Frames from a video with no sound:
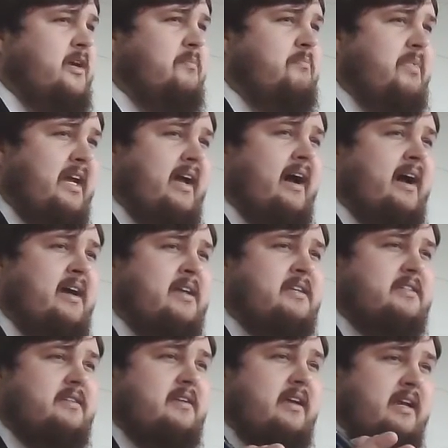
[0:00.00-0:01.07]

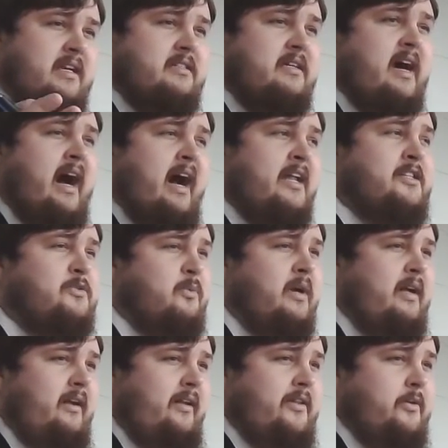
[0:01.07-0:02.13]
because it is God's
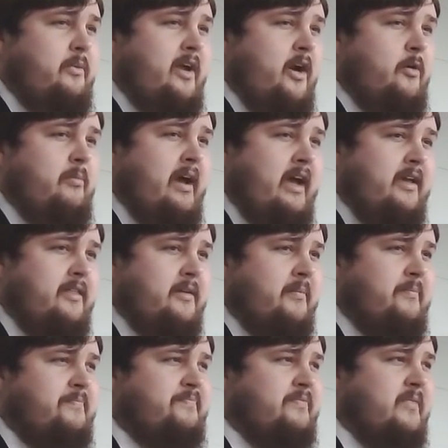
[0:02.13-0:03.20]
will that we obey
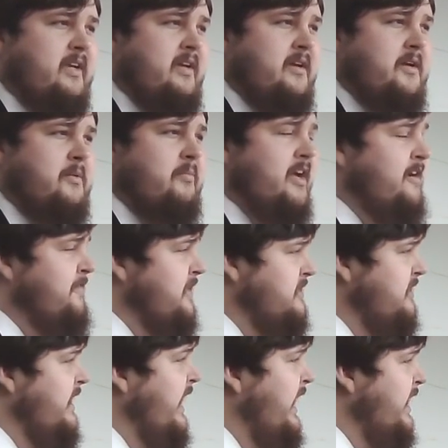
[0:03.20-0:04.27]
them. But if
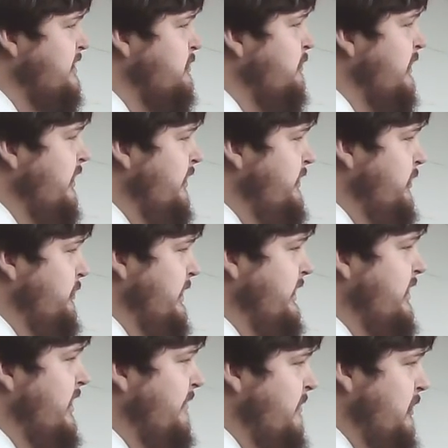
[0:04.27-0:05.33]
it's God's will that we
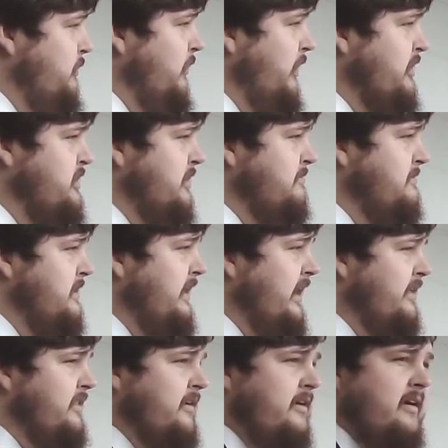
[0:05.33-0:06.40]
come and worship
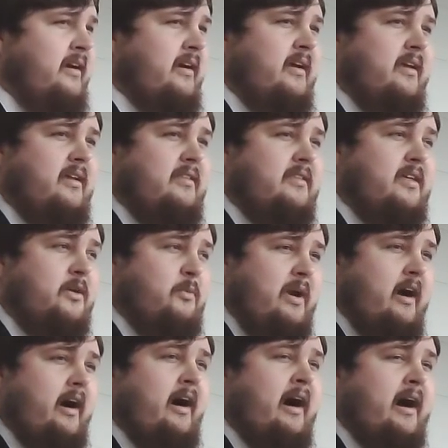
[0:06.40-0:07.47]
together, then
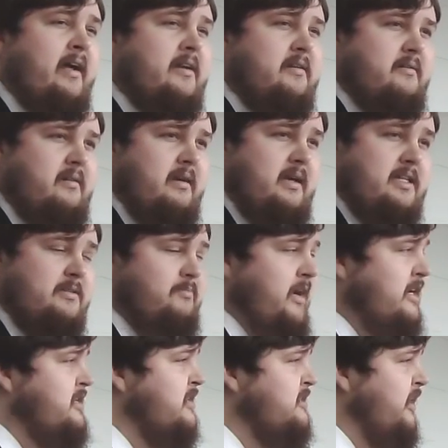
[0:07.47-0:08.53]
we ought, as
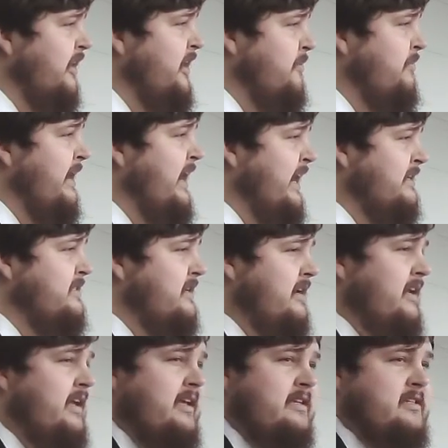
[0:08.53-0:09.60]
much as our
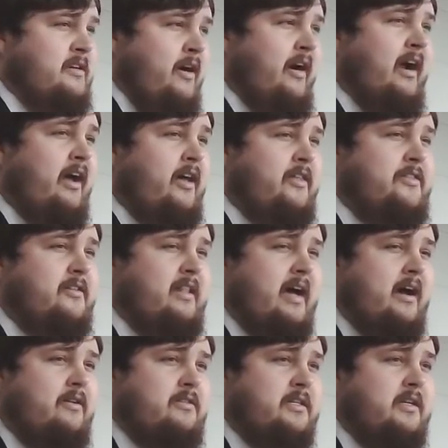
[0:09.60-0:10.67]
capacity is and our health
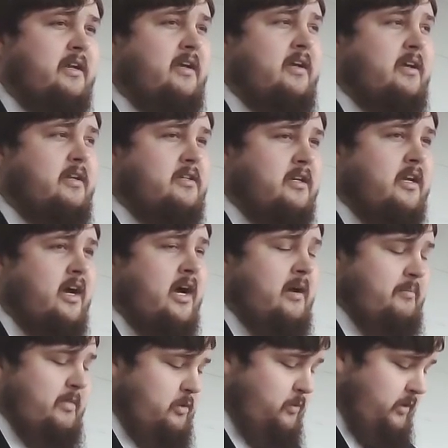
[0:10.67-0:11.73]
allows it, to
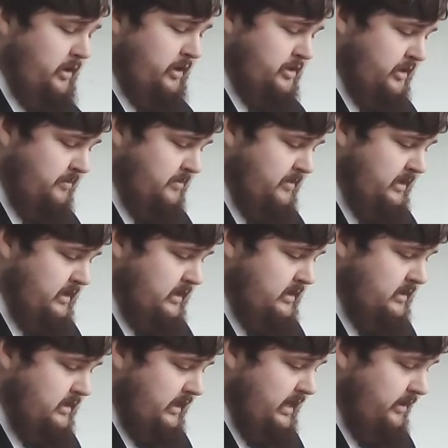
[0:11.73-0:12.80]
come and worship
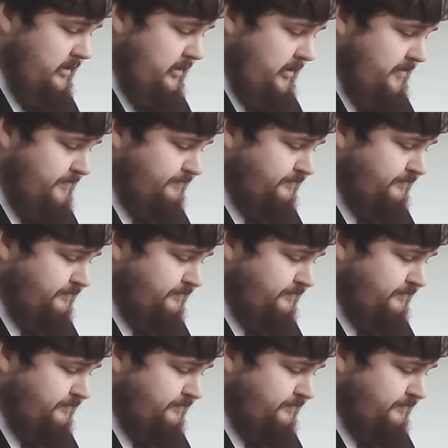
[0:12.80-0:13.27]
together.